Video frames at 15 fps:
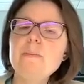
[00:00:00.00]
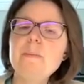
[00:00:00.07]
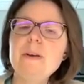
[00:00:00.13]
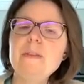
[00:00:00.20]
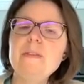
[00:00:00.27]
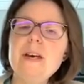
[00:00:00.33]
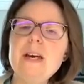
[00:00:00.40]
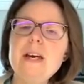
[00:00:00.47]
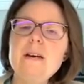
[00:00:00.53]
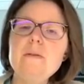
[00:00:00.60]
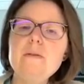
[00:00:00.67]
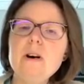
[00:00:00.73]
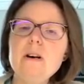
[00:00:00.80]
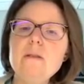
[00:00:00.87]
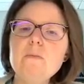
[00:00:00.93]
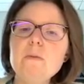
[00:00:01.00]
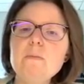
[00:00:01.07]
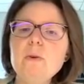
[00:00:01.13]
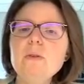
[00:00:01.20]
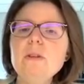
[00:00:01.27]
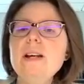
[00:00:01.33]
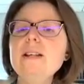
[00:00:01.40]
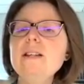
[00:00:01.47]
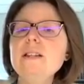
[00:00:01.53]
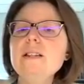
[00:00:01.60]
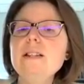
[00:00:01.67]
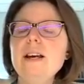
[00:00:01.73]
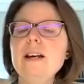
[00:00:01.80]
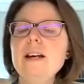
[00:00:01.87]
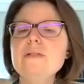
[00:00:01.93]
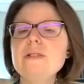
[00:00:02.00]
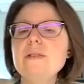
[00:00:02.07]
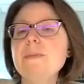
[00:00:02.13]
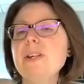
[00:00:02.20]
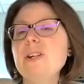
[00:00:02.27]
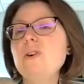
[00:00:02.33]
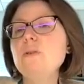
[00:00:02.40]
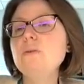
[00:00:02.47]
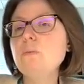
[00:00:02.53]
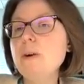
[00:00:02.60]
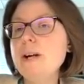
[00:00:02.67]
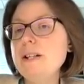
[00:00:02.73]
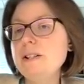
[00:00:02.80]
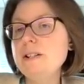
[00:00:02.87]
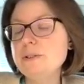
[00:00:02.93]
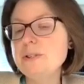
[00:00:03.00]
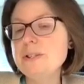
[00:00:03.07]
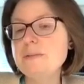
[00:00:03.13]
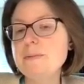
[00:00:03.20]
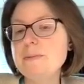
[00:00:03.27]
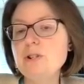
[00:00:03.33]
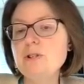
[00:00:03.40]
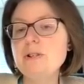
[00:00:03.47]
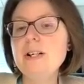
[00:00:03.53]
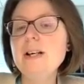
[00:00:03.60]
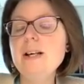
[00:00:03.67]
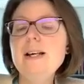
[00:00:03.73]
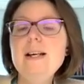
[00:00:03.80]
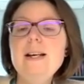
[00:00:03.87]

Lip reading: but they were more likely to have something called radial symmetry.